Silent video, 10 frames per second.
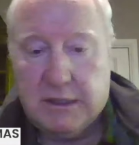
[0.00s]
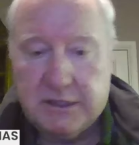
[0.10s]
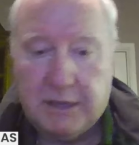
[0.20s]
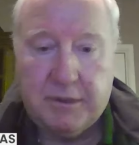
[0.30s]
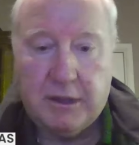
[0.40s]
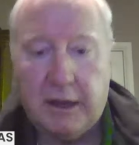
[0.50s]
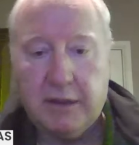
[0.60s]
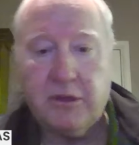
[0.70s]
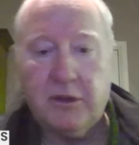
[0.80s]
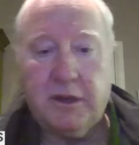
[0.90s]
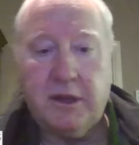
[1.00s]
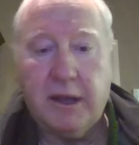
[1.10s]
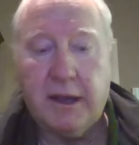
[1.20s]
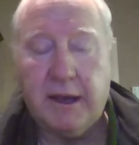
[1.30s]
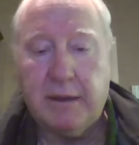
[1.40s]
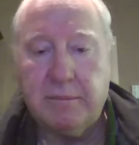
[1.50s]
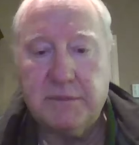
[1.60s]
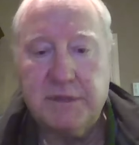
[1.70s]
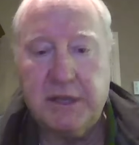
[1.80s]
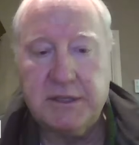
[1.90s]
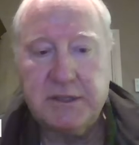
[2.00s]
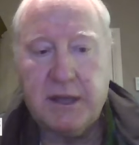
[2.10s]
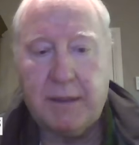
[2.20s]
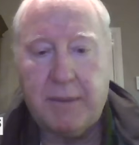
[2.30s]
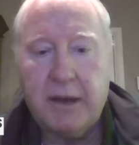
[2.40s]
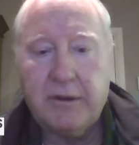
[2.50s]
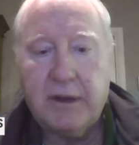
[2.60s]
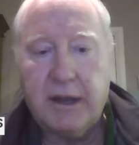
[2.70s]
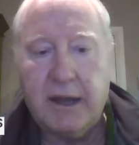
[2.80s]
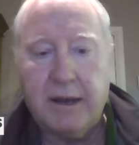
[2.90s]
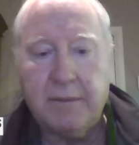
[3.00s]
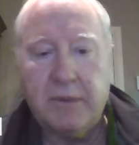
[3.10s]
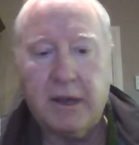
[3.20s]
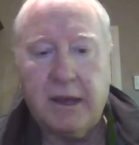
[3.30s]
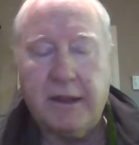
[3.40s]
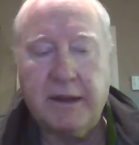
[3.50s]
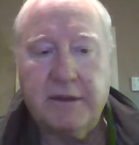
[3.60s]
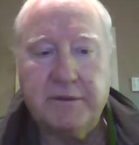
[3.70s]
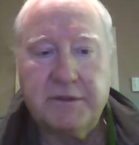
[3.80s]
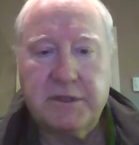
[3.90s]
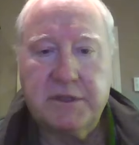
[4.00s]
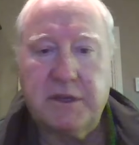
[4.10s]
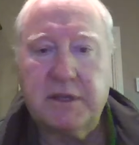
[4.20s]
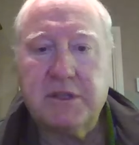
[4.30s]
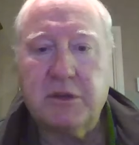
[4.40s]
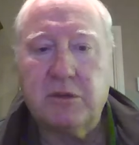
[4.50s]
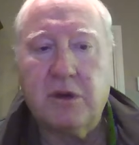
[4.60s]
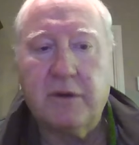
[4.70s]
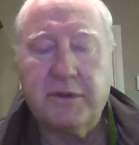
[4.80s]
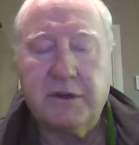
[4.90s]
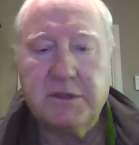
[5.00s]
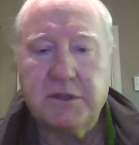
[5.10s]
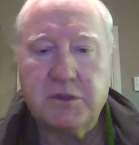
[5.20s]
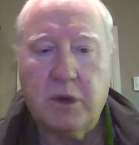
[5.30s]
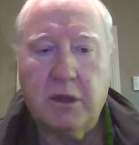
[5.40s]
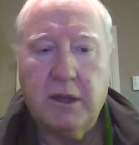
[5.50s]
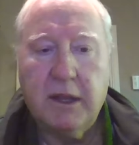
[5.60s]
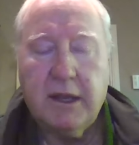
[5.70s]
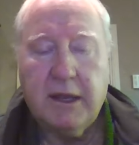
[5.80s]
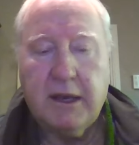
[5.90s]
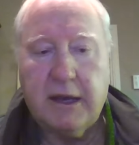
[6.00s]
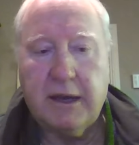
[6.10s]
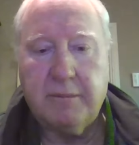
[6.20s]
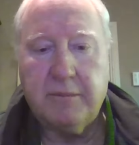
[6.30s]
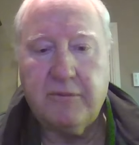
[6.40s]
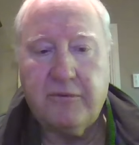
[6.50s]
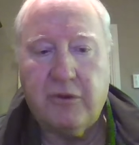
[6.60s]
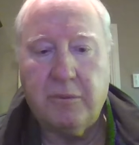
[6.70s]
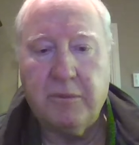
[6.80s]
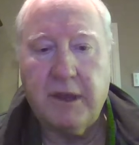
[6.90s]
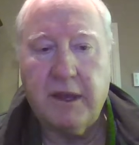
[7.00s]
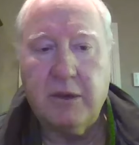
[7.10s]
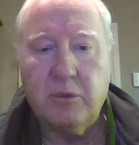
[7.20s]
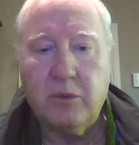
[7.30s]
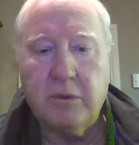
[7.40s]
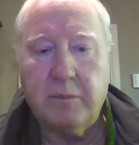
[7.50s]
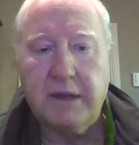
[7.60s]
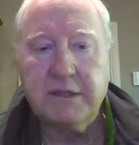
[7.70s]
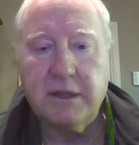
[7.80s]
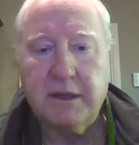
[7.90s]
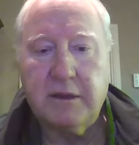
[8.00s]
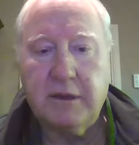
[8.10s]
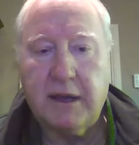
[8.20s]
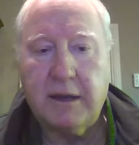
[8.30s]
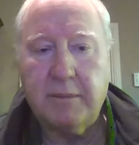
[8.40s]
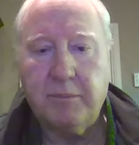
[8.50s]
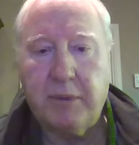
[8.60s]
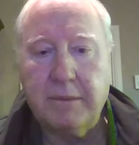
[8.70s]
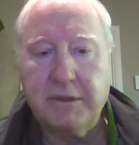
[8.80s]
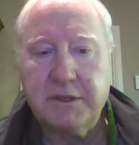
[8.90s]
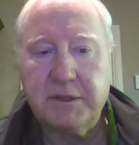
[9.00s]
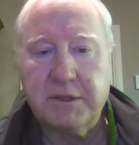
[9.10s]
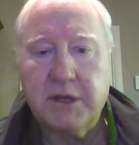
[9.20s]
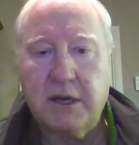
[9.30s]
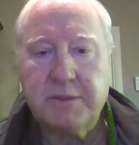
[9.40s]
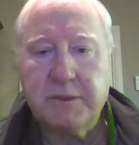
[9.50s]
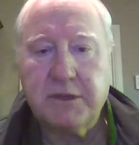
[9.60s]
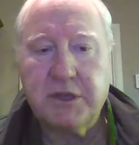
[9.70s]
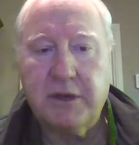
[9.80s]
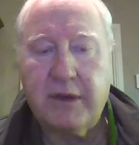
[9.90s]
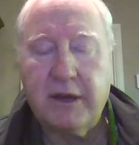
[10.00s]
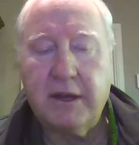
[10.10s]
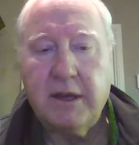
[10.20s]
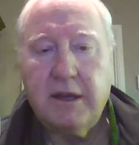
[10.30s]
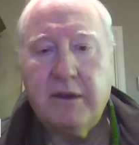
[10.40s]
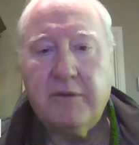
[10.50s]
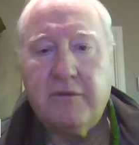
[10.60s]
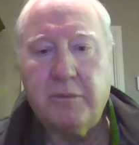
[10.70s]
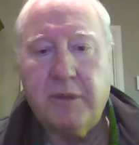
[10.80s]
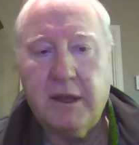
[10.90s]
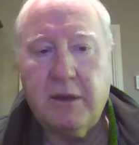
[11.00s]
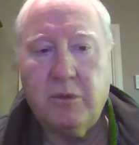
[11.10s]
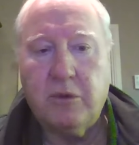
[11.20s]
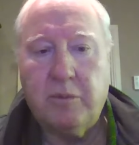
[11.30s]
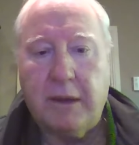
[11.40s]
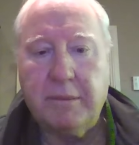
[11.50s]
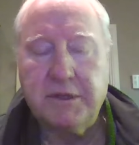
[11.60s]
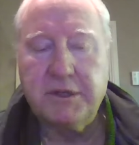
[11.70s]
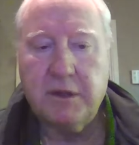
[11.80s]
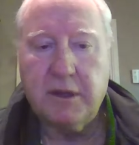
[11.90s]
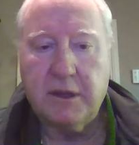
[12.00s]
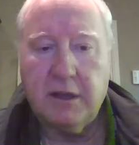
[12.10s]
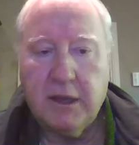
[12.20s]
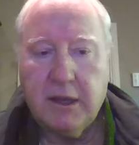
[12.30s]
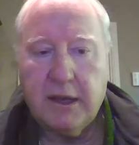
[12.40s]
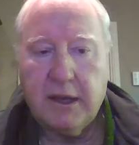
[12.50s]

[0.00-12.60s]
something like 30 tests come out, and that gives us statistical confidence as well. From there, we'll basically publish the seismic survey. From there, we'll publish the